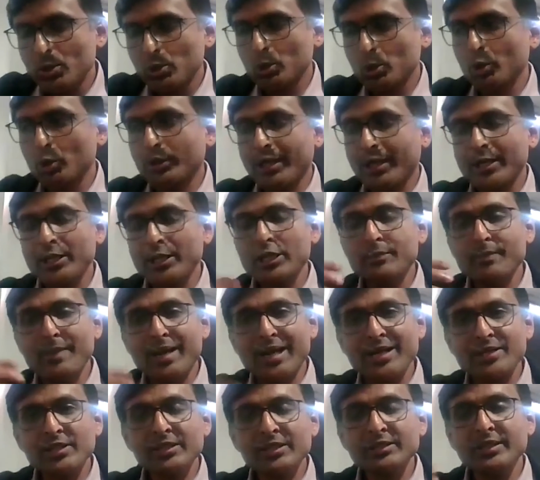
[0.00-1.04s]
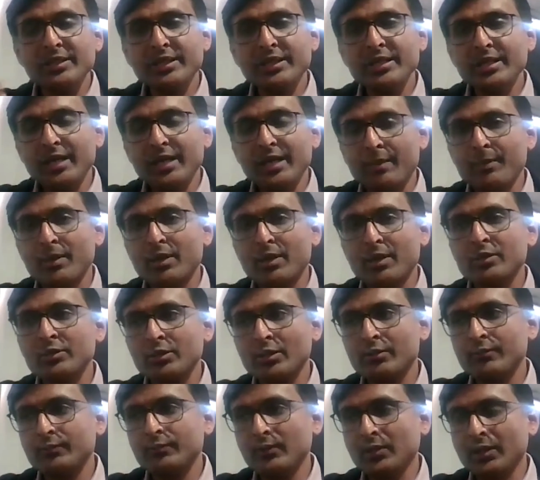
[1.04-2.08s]
So can you imagine the amount
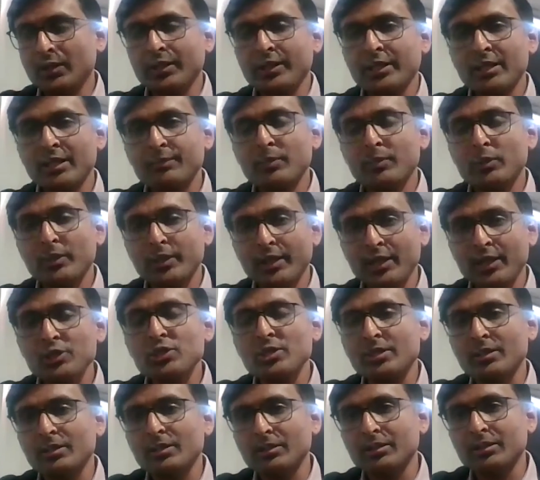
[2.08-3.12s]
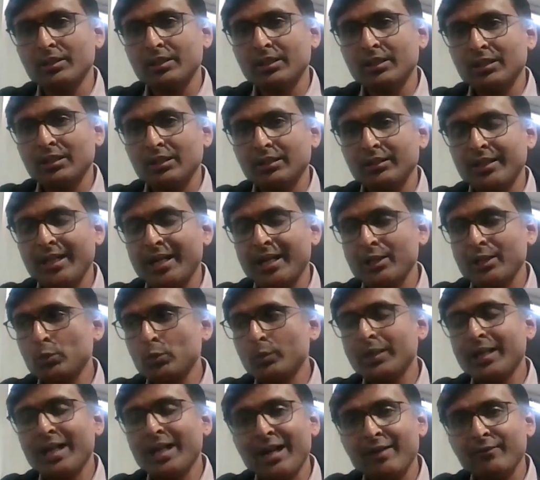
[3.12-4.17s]
of career potential that
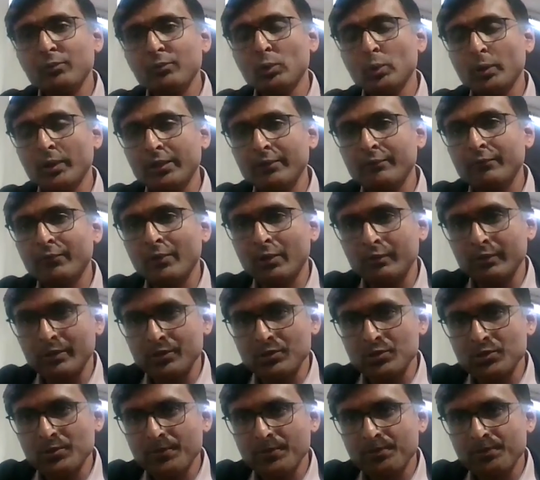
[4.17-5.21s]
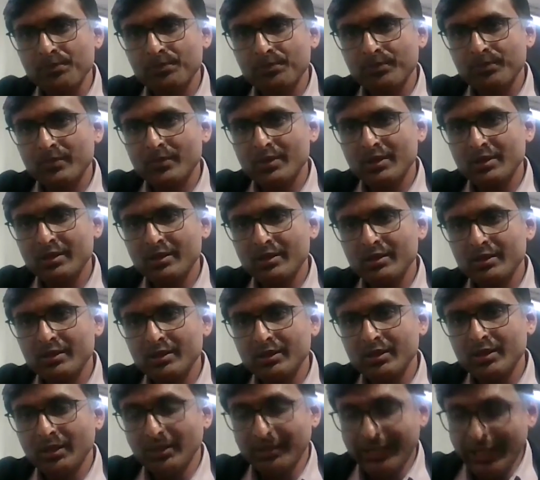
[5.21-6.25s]
you will have going forwards?
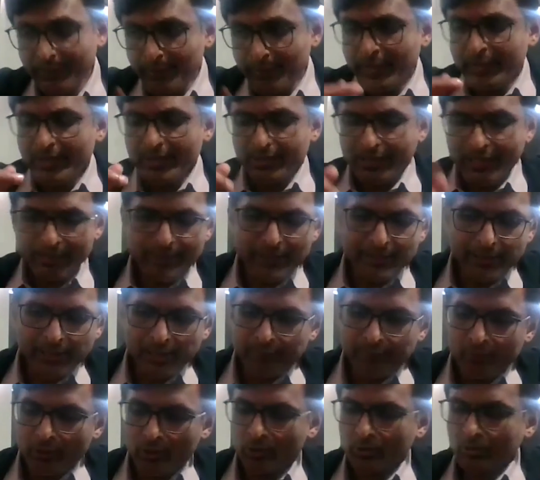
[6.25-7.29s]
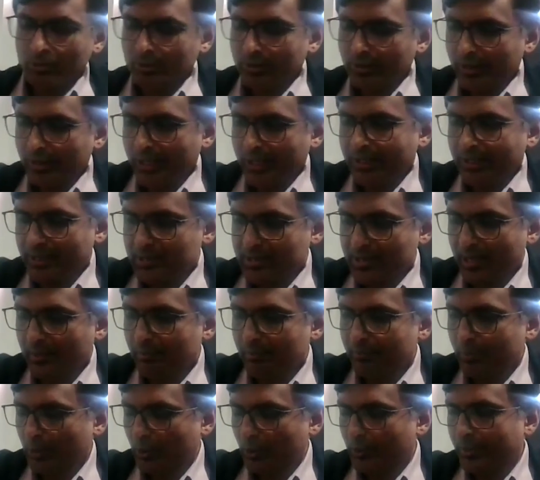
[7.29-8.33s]
Let me give you an
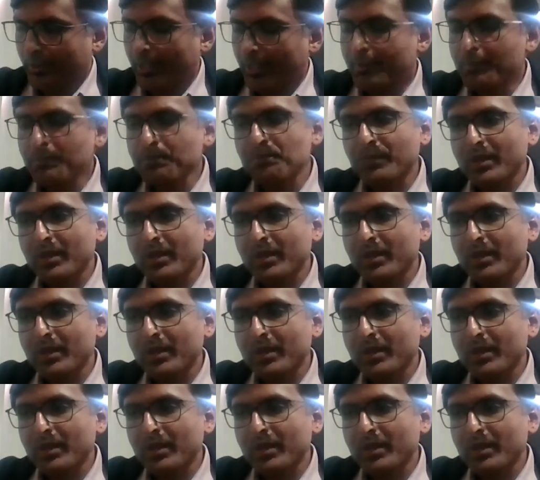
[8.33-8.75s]
example, okay?